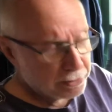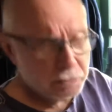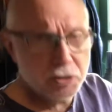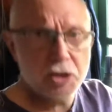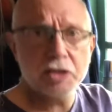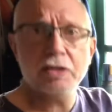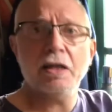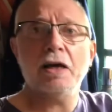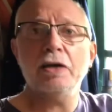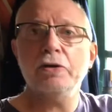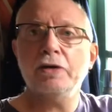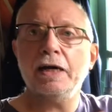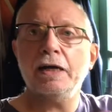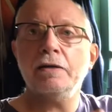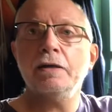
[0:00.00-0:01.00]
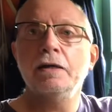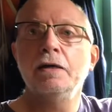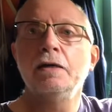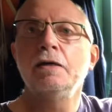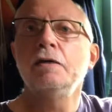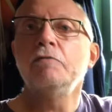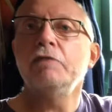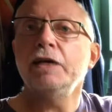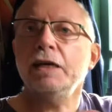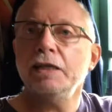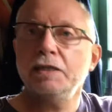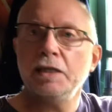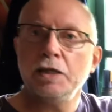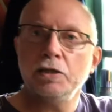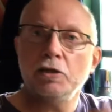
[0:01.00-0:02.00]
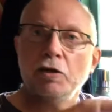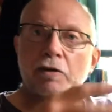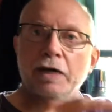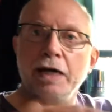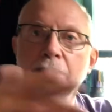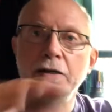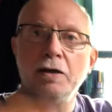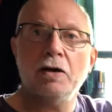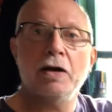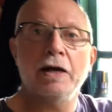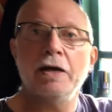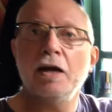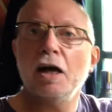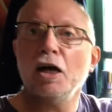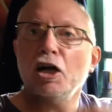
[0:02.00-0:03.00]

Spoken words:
So just like you get wriggly tin, corrugated iron,